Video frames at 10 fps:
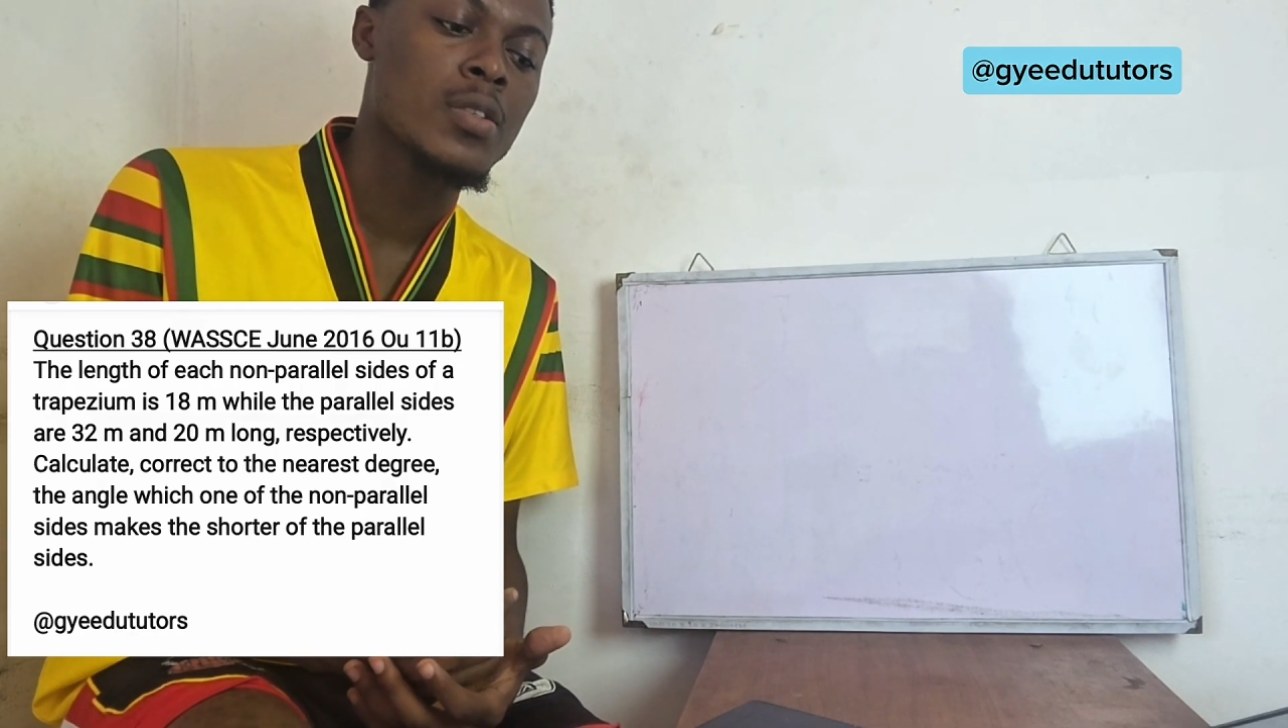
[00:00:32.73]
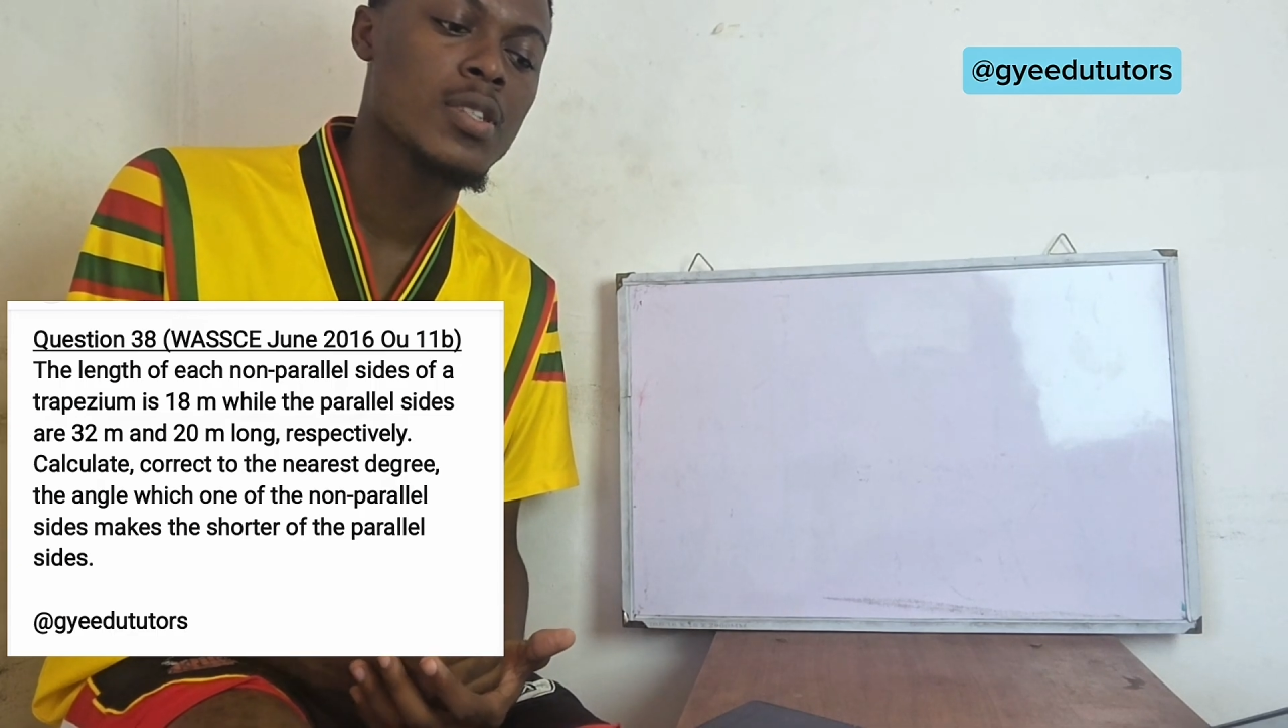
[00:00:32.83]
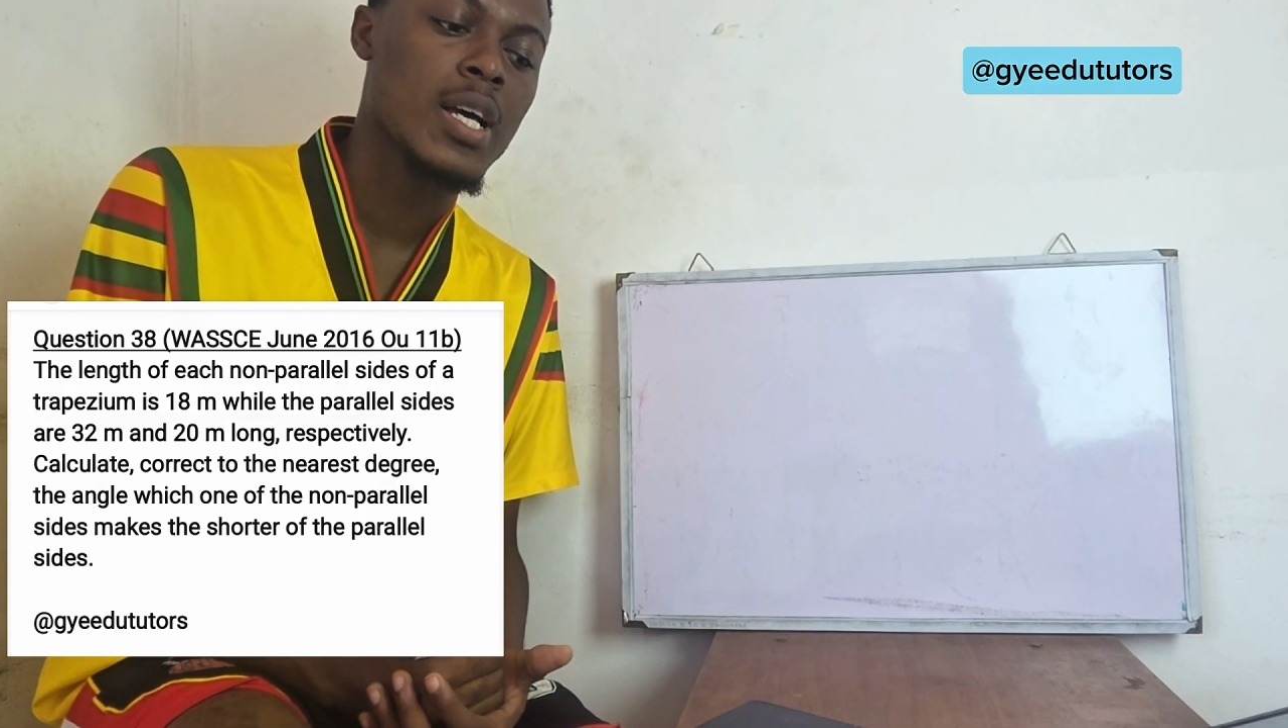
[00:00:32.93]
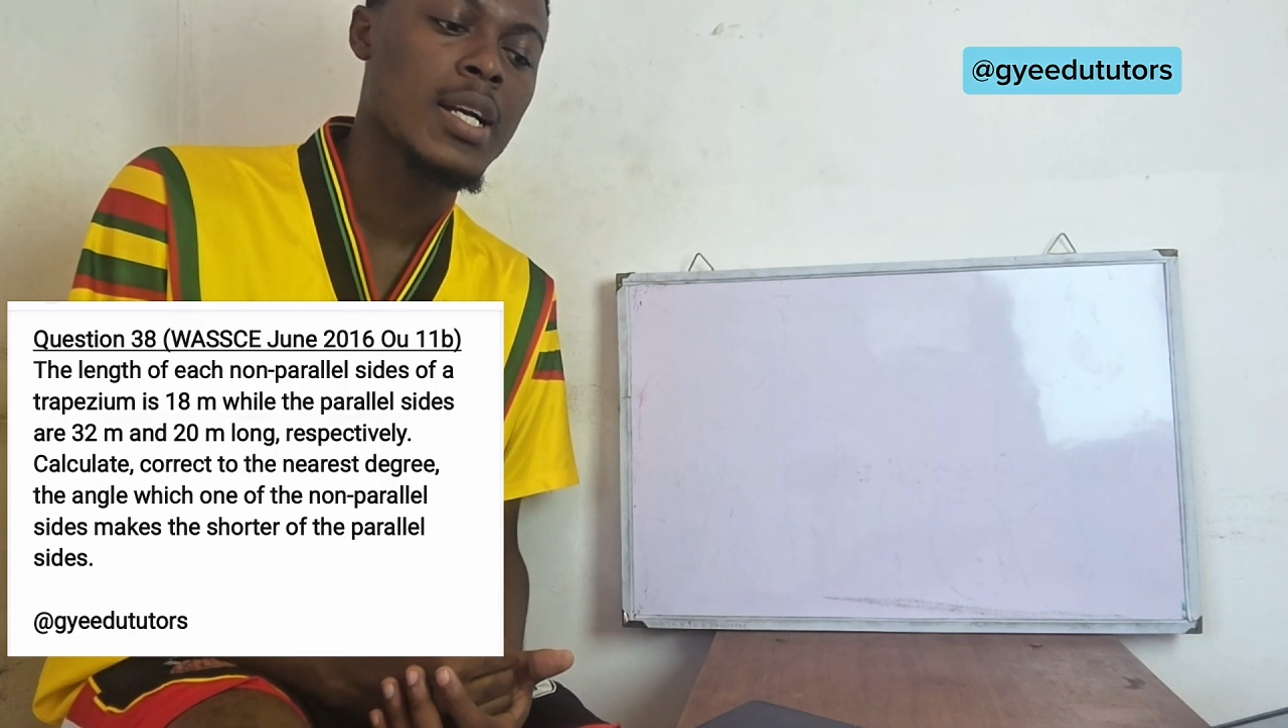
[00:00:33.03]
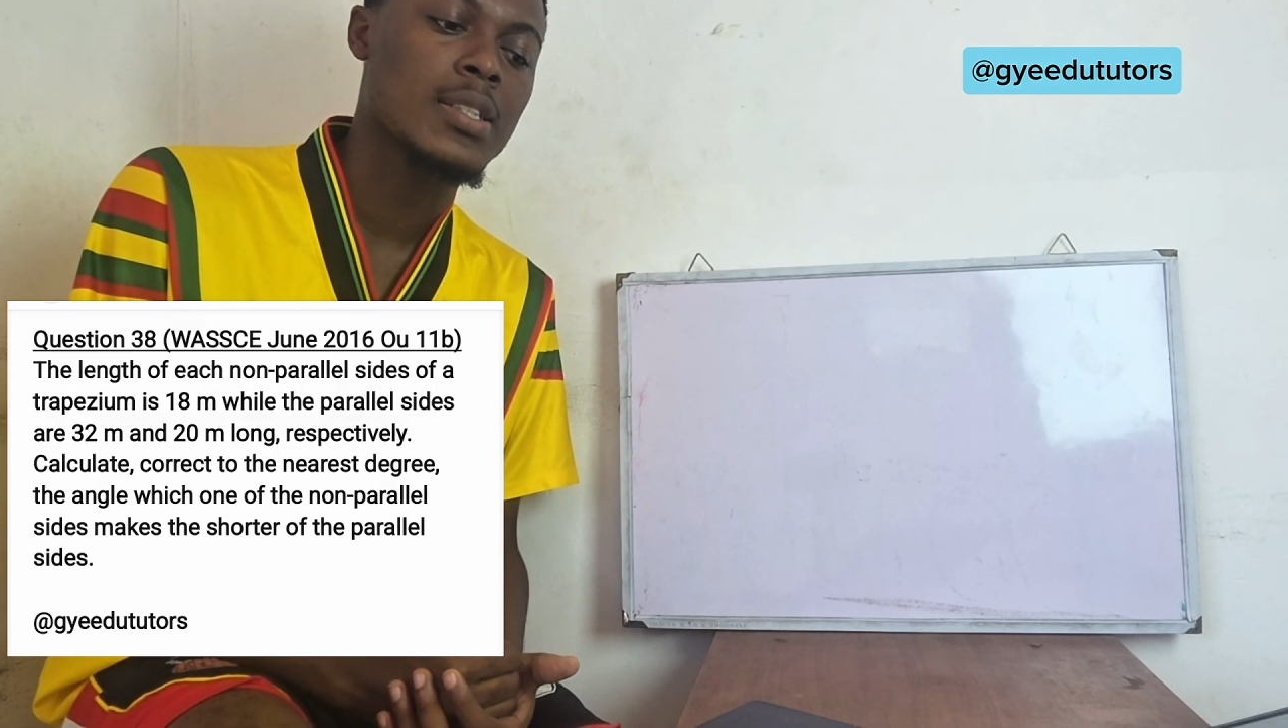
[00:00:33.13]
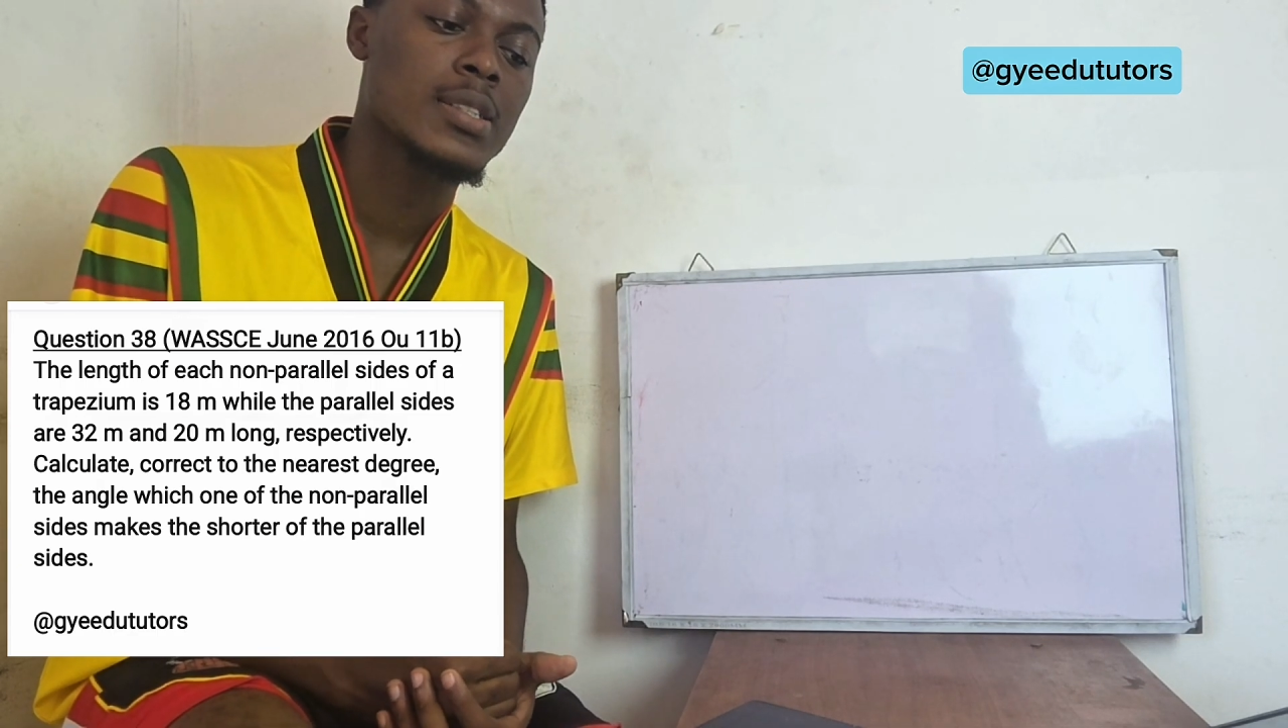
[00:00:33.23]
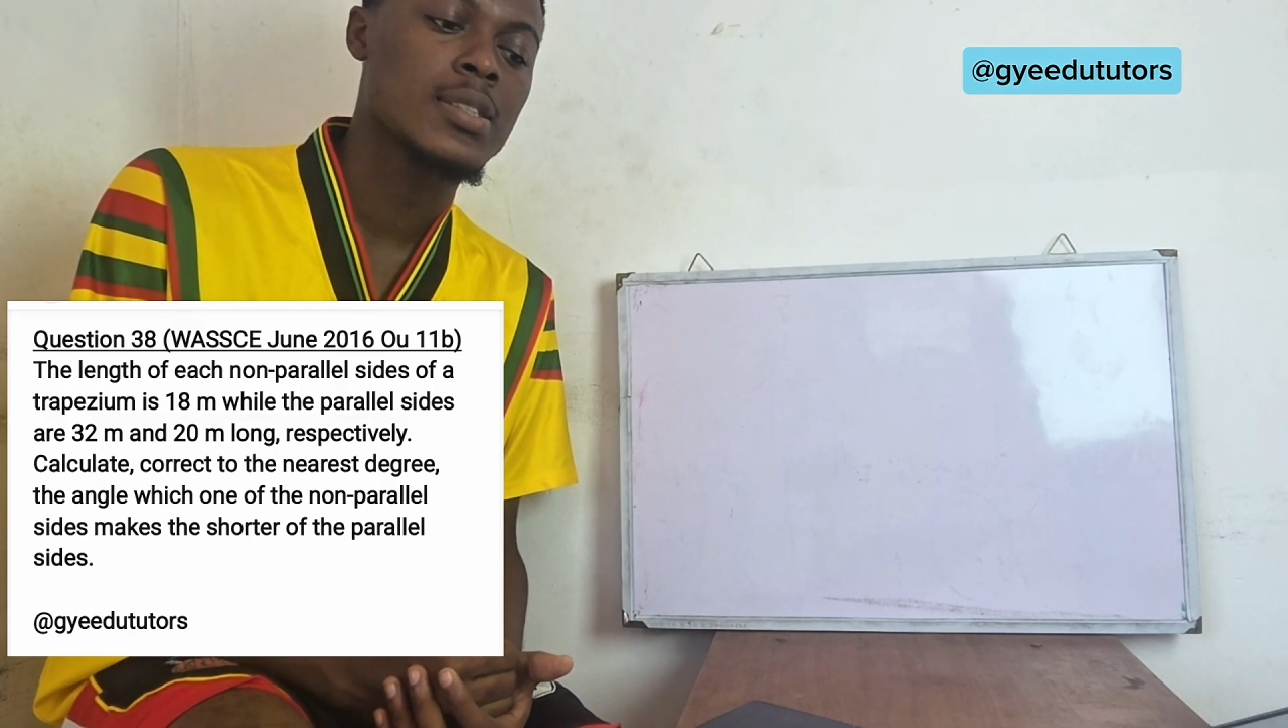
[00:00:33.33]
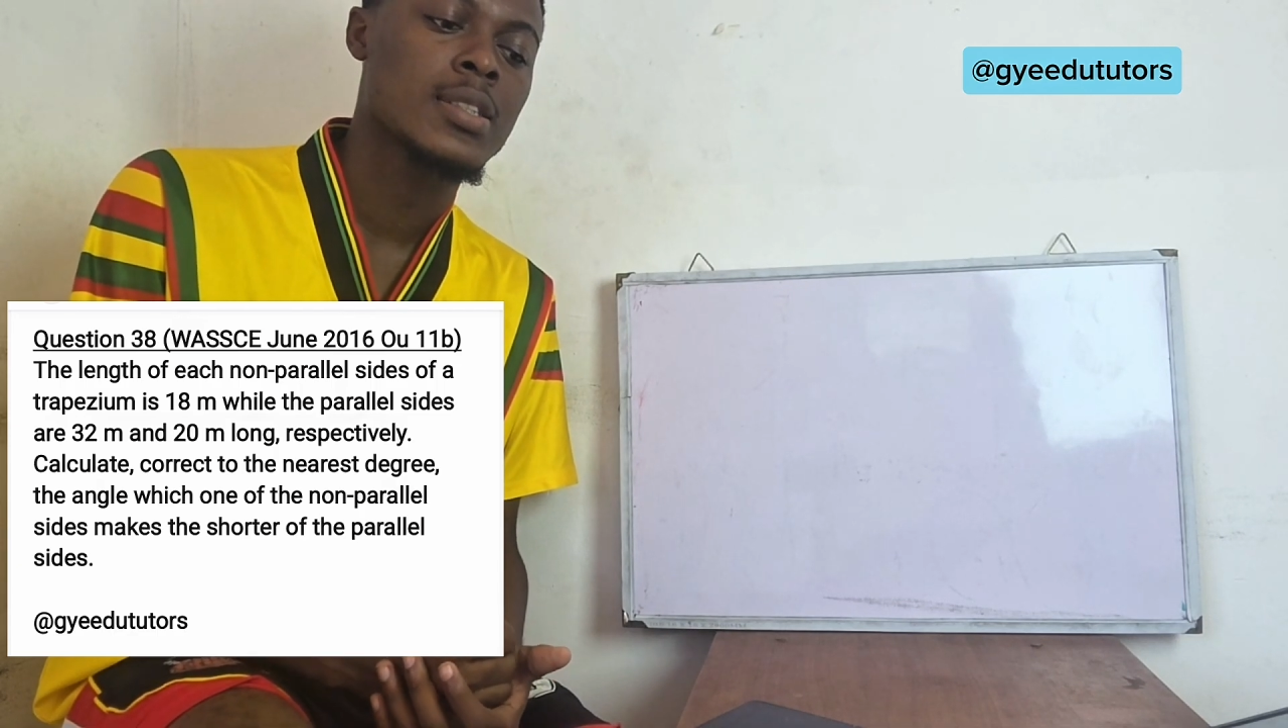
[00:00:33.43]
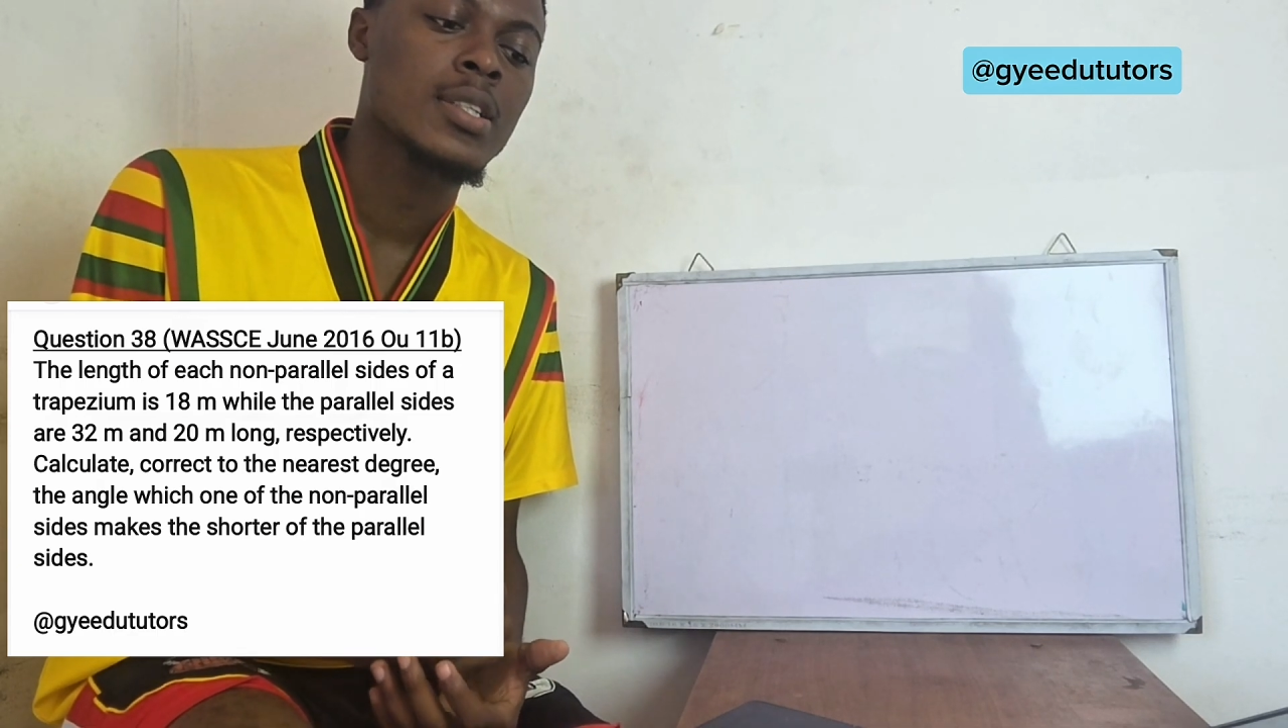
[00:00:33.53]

sides